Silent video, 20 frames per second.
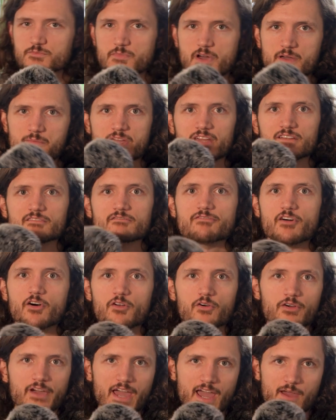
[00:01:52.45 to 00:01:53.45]
my main
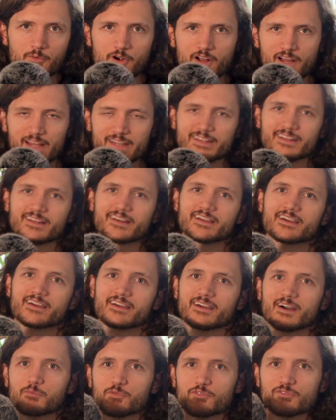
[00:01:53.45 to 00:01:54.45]
photo camera. I did a
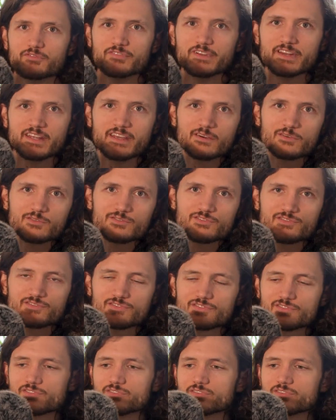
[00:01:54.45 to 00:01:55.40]
couple videos,